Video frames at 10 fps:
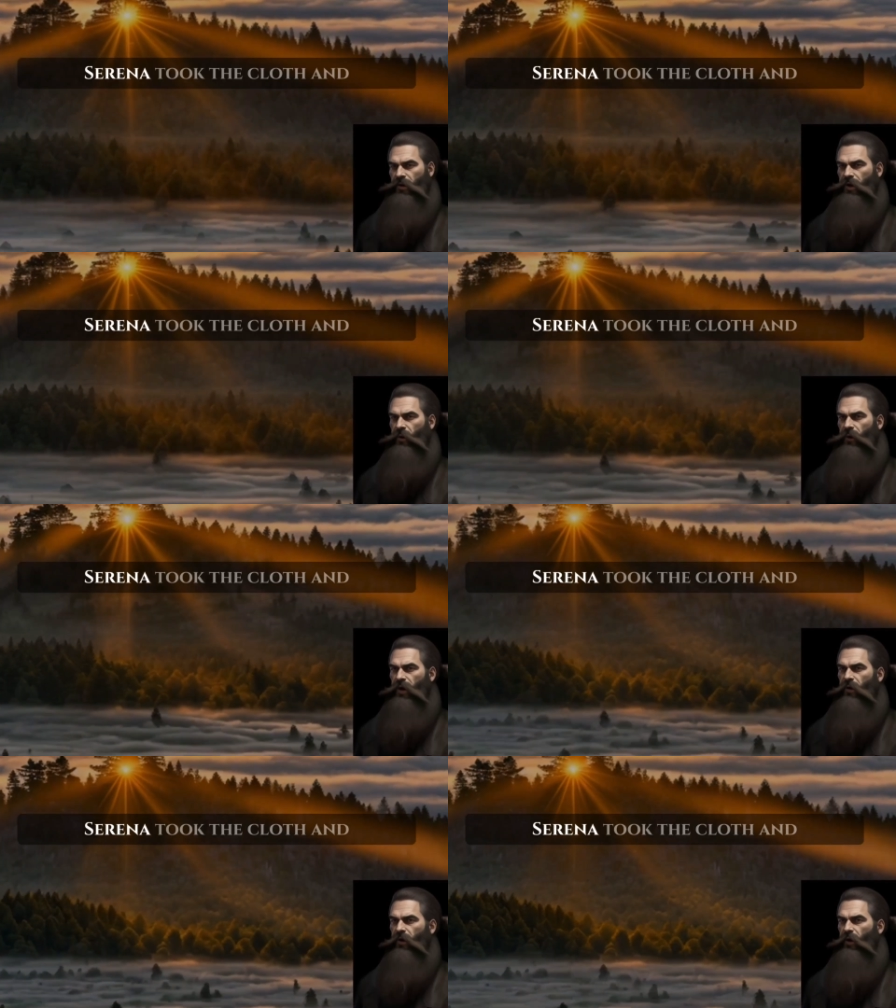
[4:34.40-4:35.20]

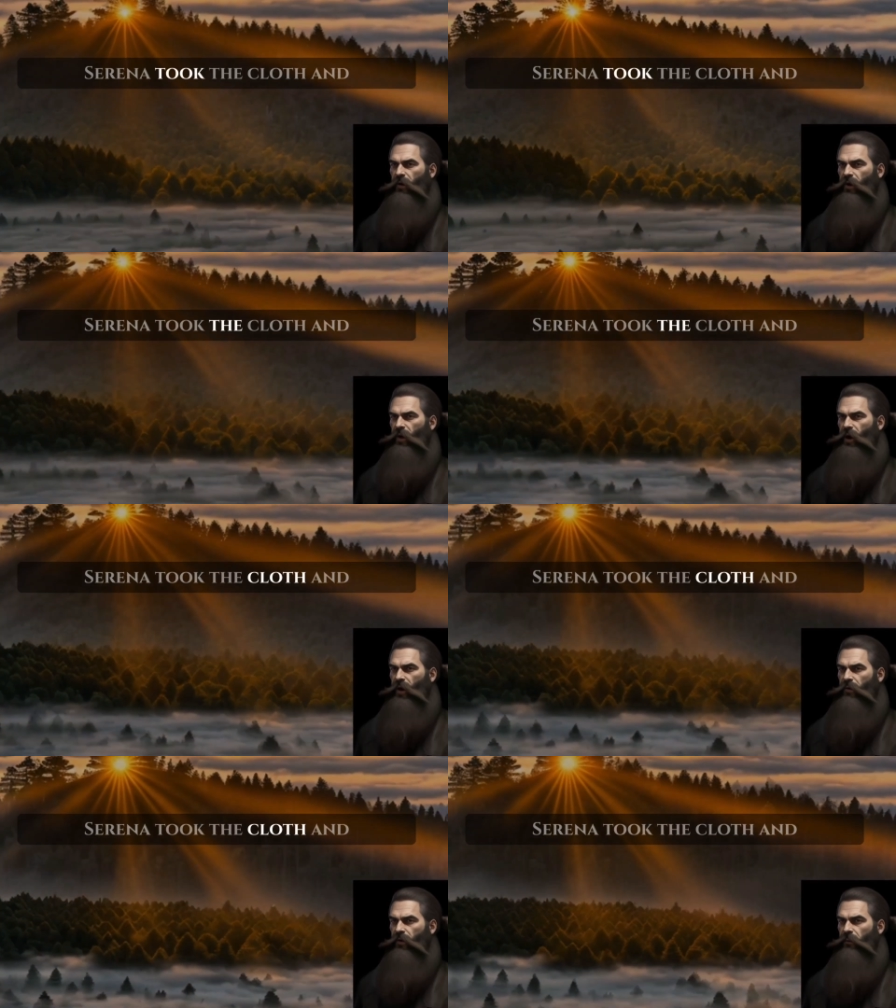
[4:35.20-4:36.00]
Serena took the
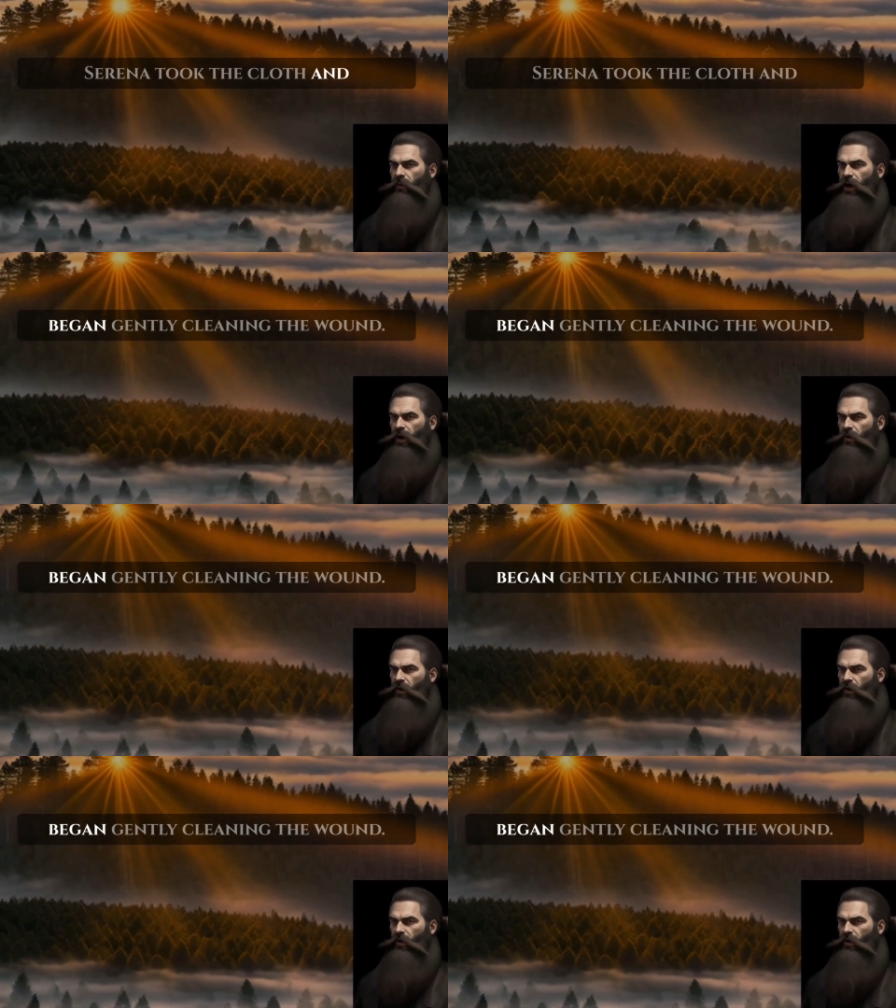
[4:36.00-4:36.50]
cloth and began